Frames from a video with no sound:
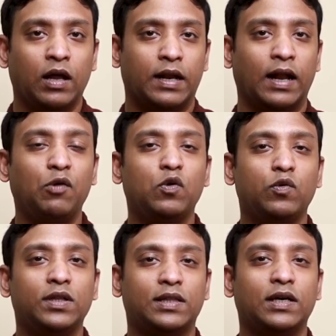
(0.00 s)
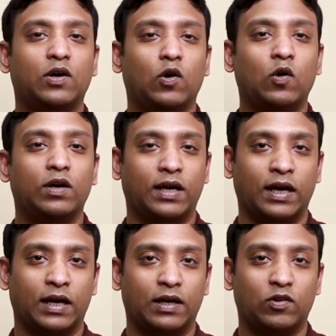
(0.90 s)
now you will think,
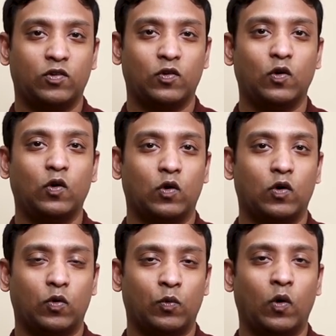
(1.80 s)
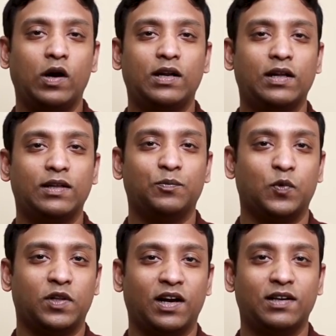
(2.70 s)
okay, so what are the
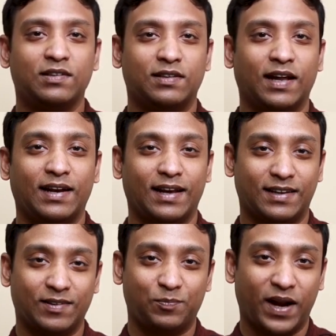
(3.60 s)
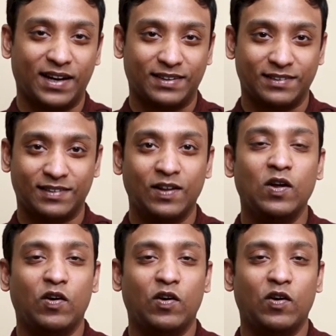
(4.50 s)
mudras that I can practice?